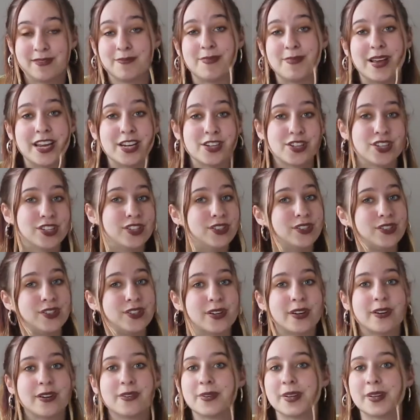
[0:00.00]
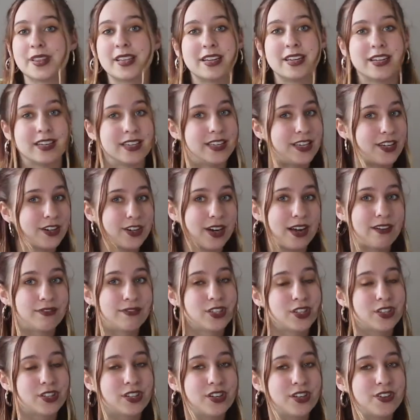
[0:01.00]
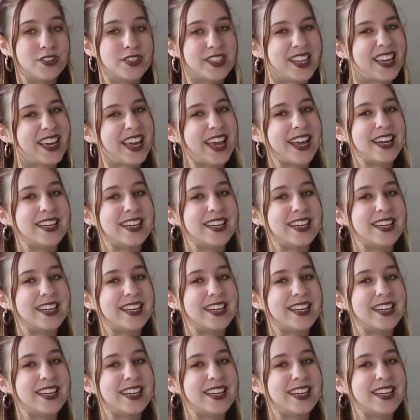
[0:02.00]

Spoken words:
Make sure you do it within a year after closing,